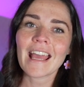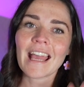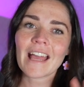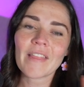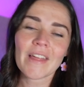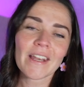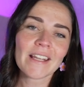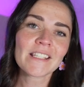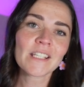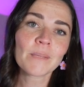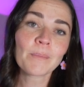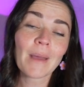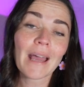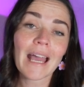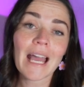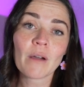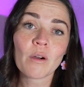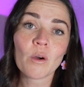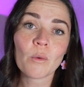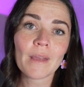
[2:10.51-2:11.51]
And that is a
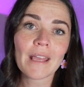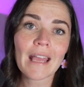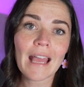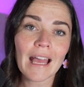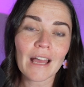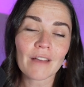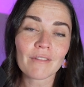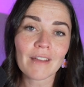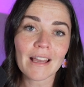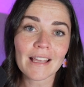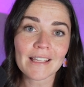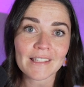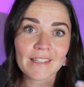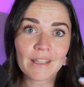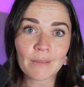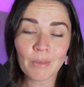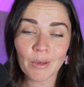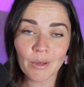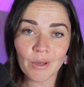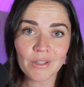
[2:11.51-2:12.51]
power we have as
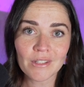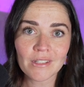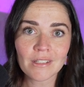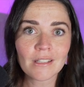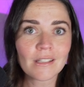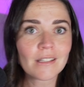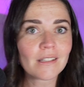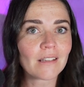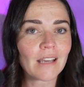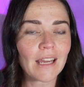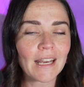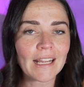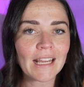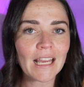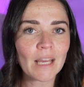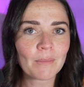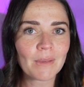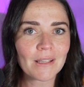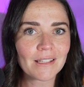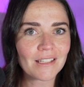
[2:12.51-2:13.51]
the person designing
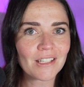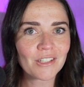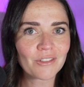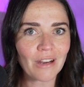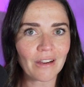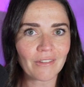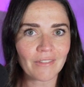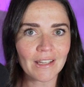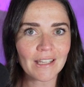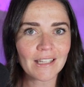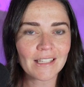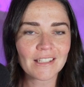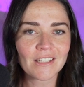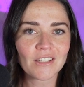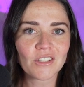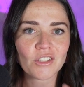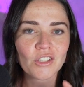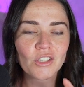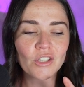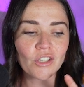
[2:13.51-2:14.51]
our business graphics
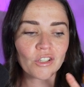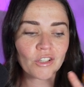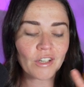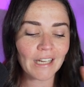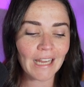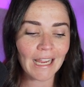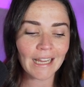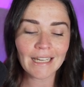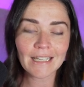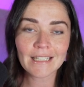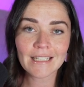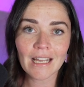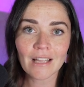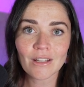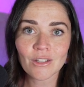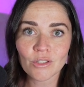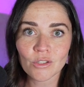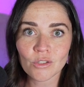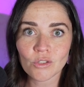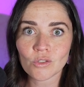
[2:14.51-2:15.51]
to create and
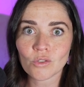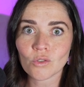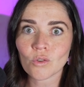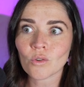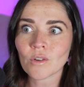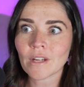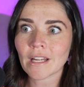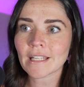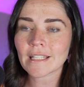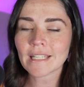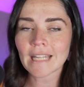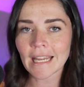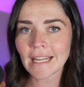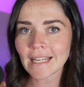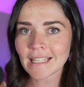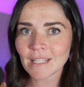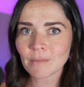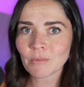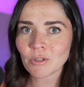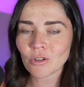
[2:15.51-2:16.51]
tell a story and
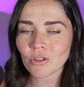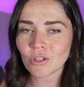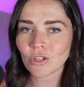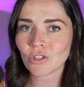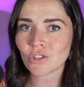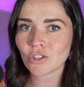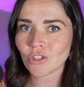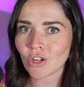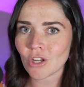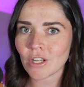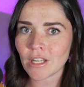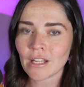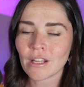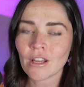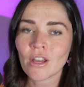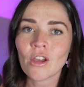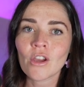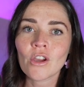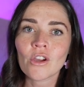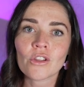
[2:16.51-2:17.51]
take someone on a journey
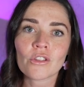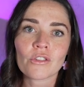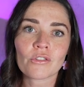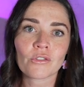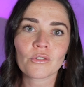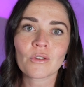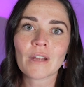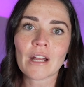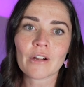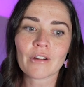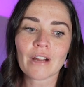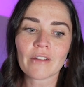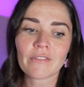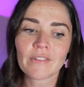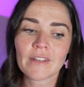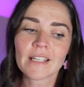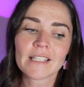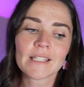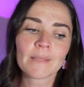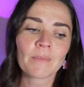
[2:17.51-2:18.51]
through our
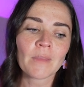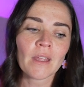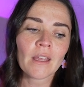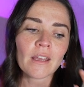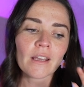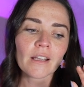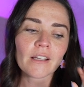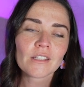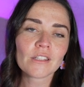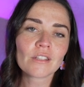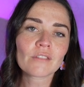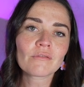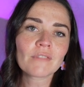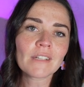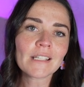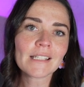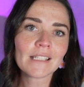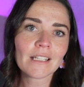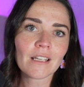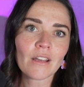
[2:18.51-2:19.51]
graphics. Because the
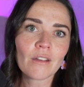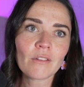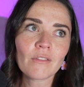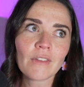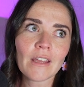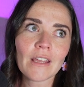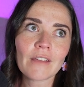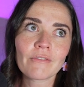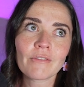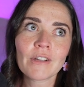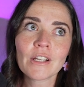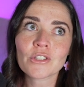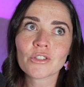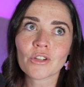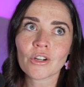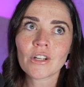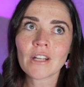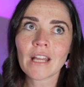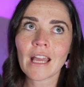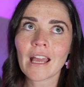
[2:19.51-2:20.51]
risk of if we
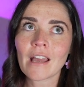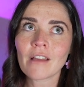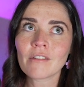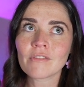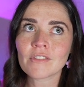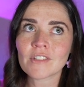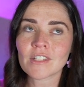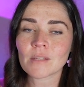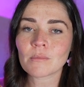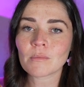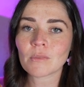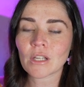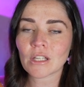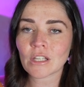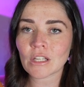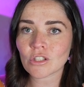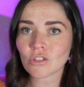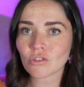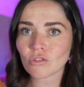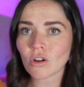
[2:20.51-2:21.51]
don't have some
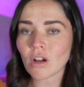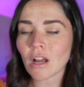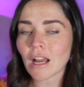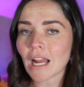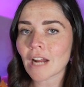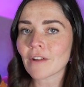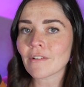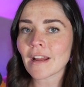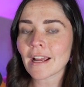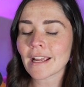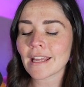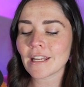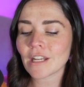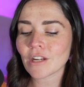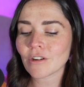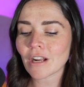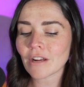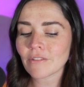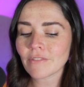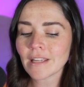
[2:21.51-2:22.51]
strong hierarchy in a
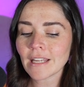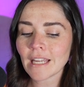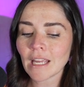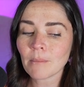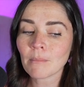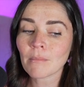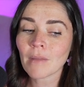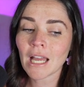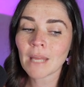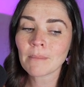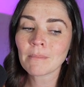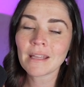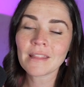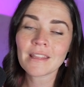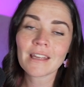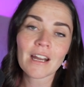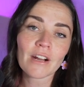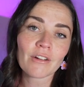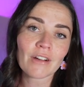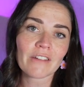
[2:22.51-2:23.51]
graphic, it might mean
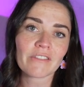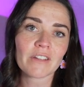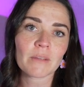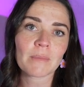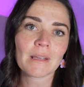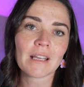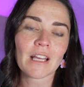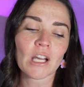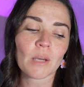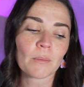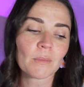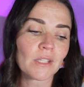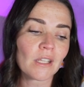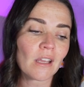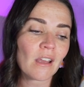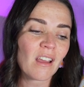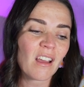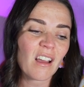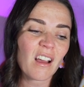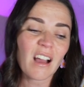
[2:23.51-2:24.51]
that our graphic becomes
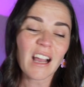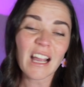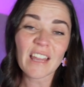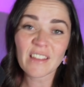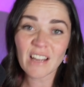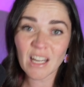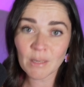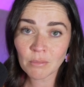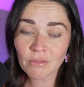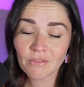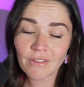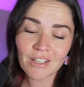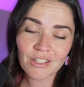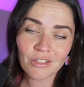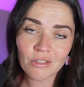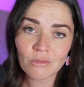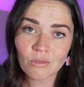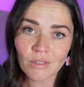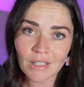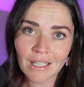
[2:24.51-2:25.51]
either
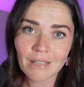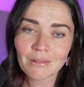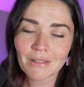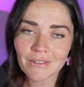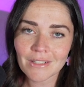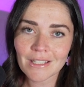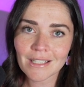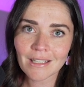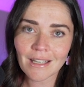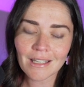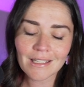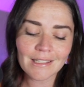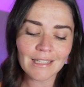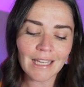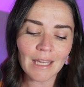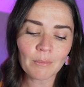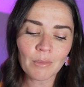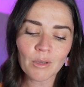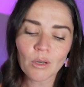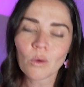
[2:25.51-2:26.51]
unprofessional looking, we've discussed
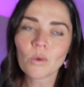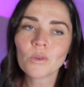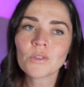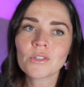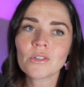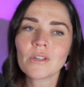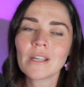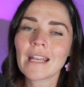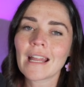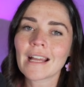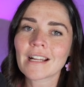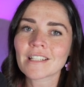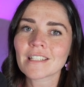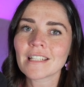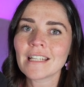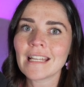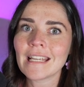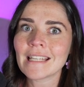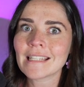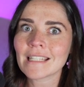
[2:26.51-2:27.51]
that, but also it
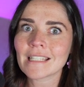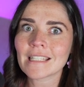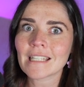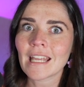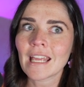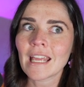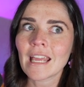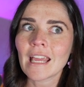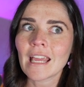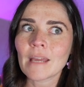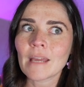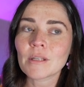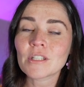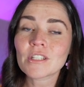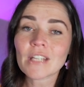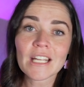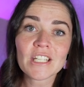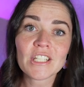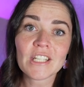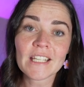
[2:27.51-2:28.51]
actually isn't
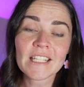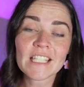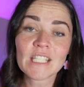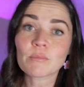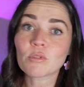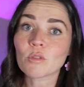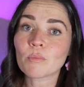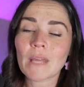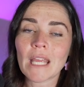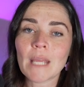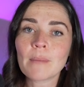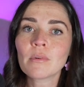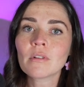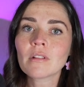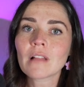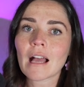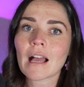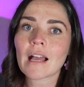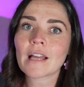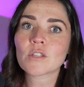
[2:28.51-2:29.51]
digestible.
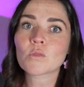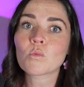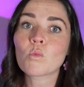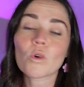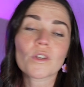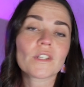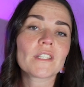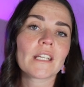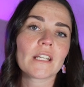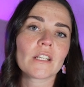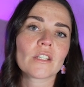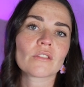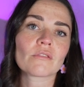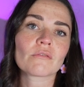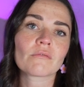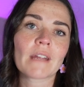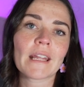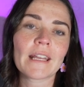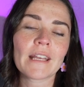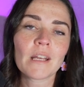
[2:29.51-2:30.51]
People aren't wanting to
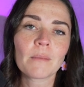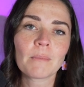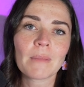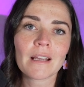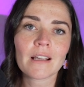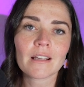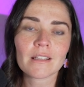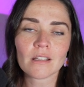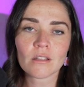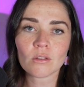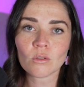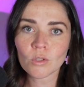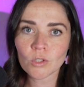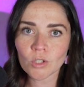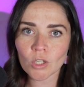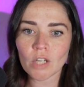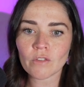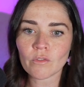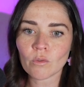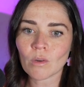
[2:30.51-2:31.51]
read it because it
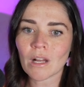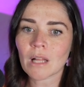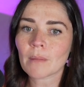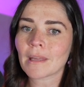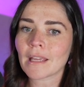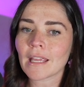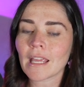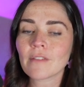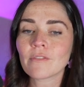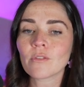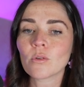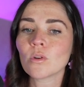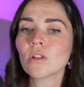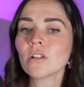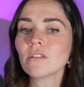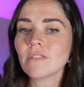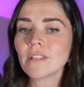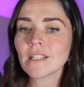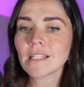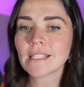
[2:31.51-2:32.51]
looks overwhelming. If all
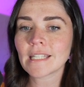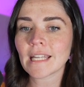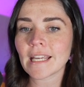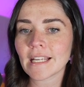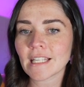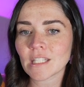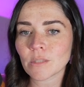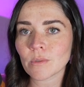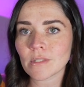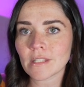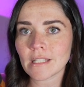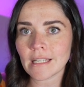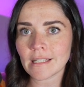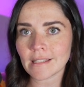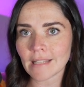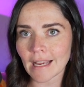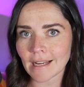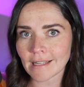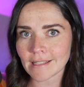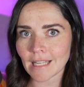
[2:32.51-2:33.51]
of this text was the
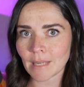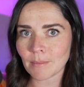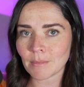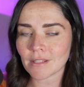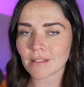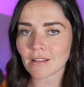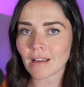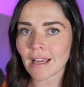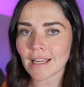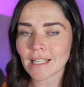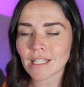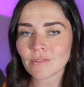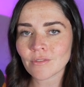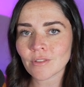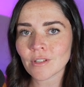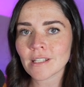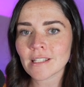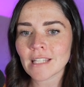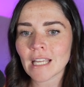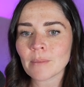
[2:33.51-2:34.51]
exact same size,
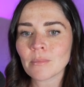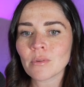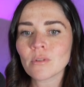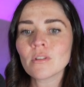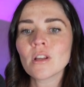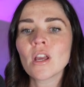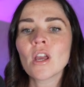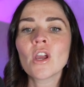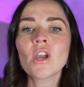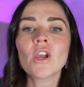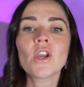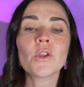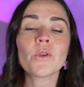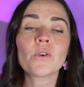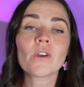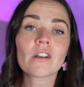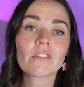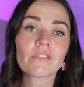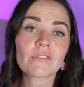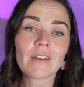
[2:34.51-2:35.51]
for example,
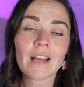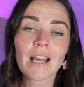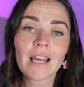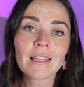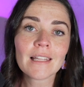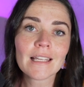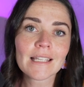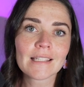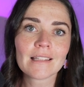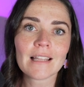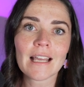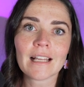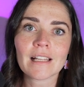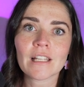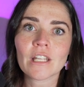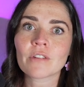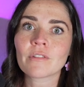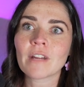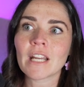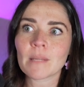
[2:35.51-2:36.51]
you are far less
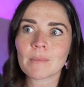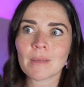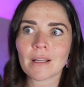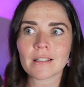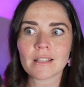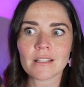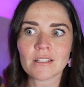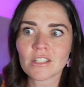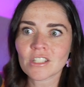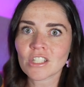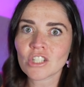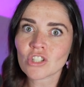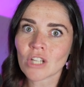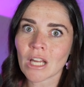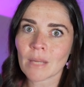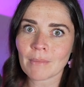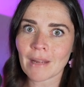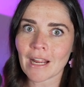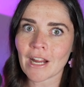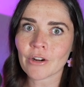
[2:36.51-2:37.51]
likely to read it because it's just a
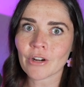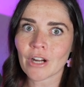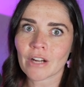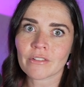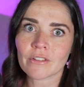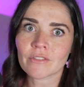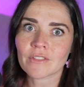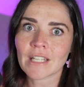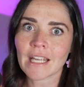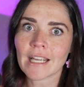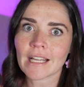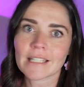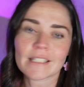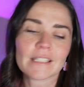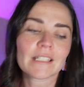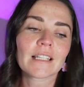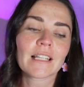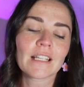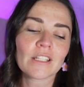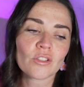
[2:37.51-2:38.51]
giant paragraph of text.
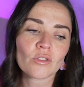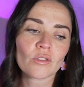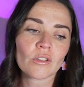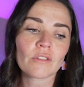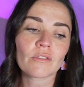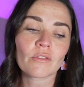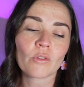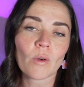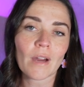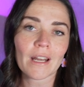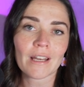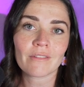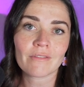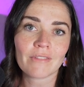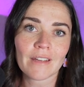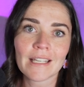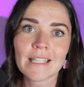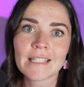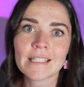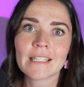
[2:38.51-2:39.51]
Unless you're quite
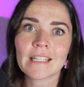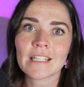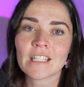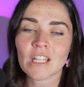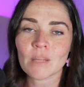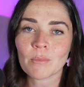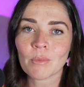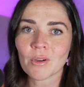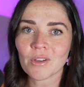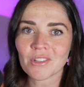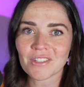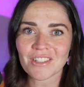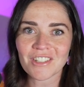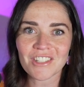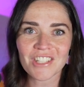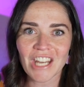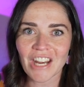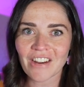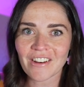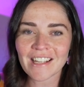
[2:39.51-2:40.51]
invested into the person
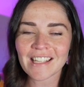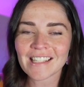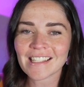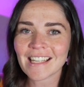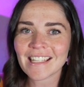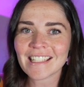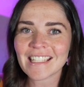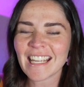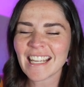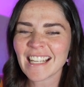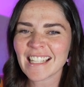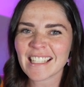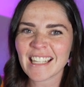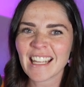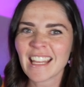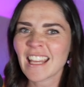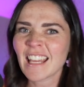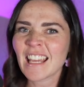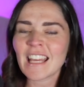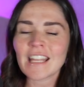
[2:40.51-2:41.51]
sharing said text,
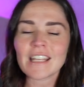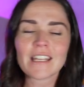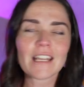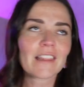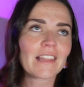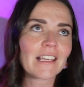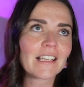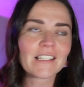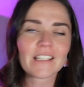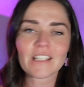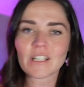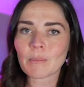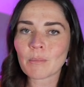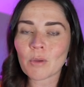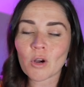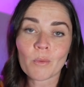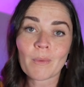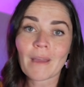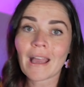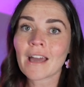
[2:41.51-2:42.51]
nothing's going to
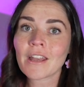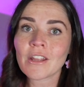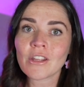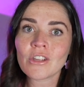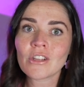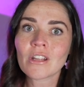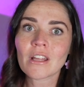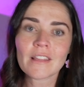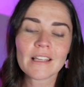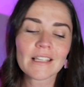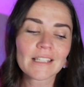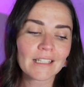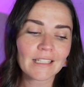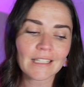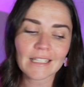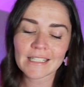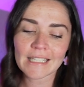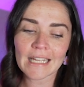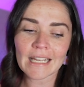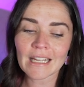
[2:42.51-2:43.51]
pop out at you. Nothing's going
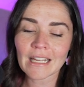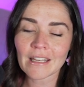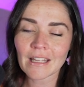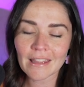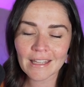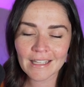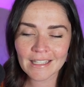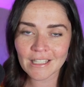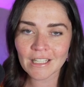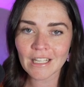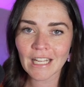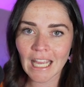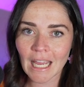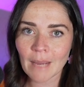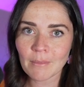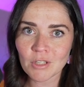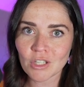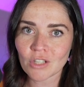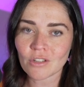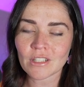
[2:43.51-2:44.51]
to stand out. Nothing's going to
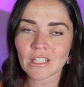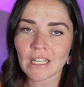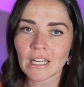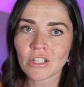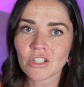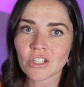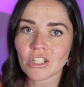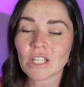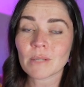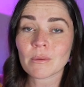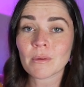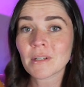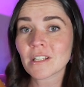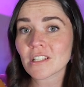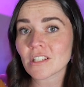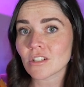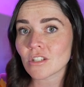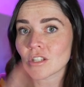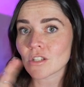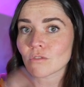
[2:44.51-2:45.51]
capture your attention. You're probably
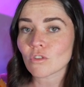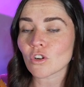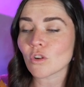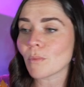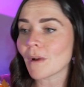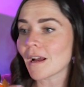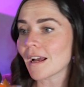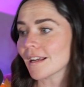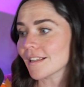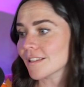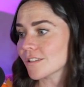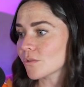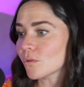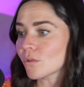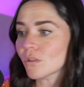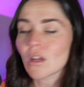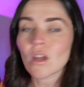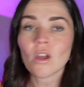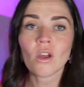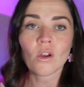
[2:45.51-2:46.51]
just going to scroll past
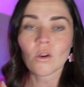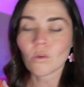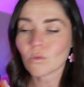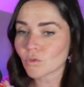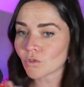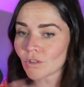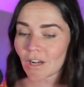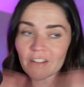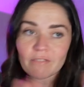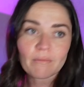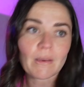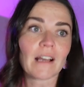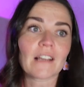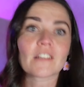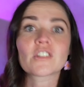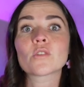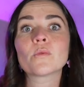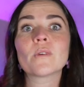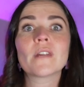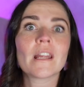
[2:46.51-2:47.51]
or drive
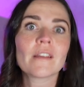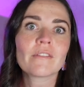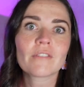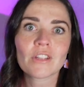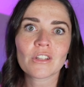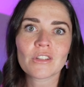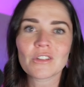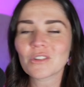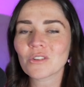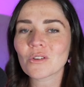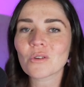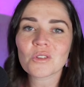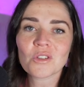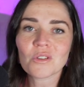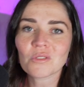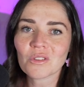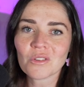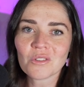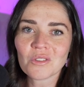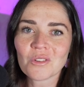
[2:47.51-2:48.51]
past or whatever
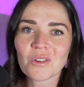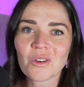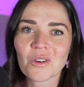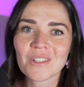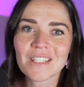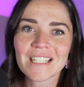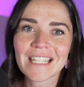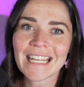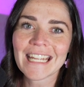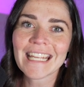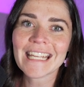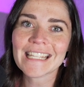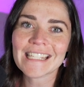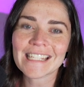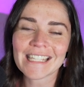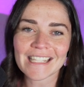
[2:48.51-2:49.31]
your content is.